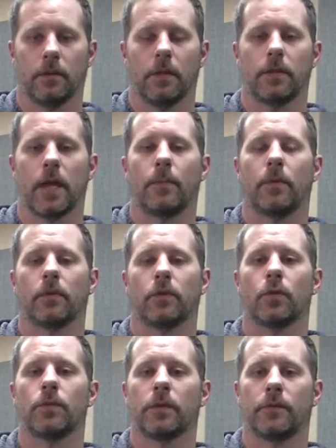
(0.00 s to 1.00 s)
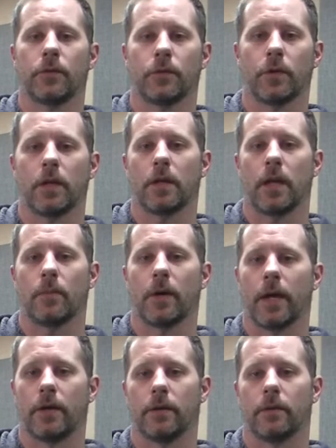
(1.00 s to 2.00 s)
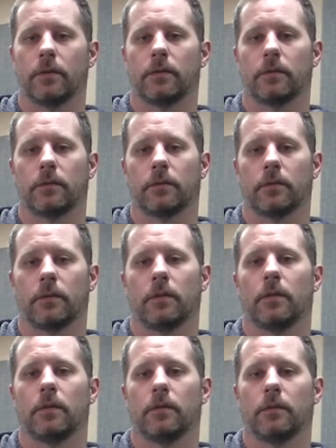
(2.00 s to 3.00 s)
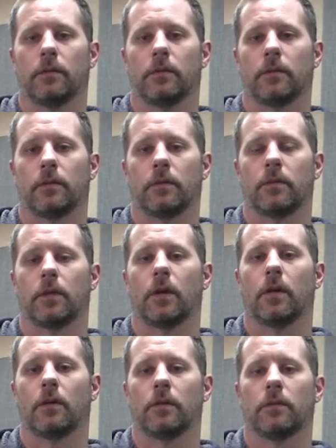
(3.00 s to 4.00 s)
is that groups of 3 in A minor. So